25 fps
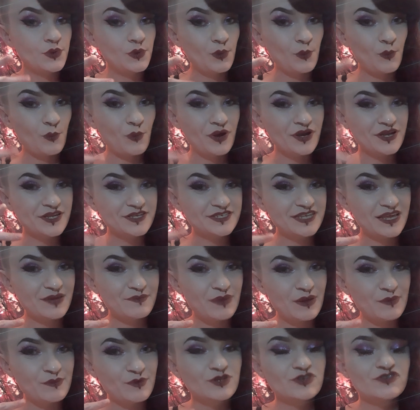What is up,
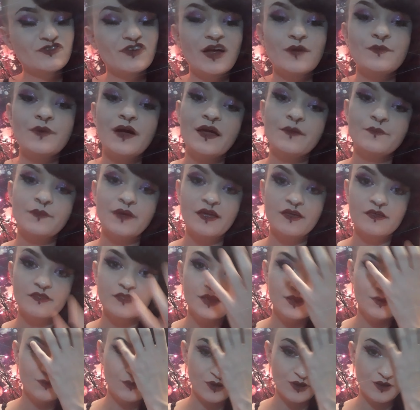my Moon Tribe? I'm
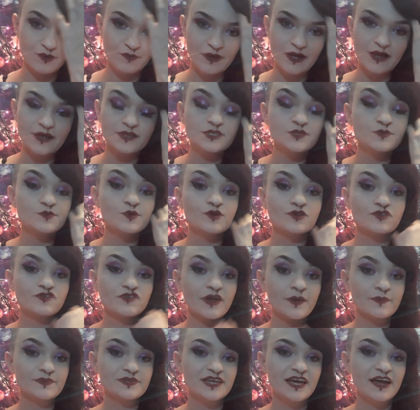Haley, and welcome back to Moon
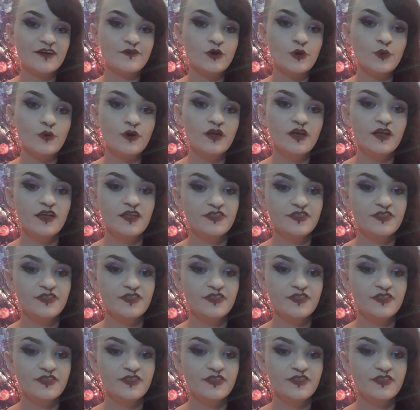Tribe Tarot.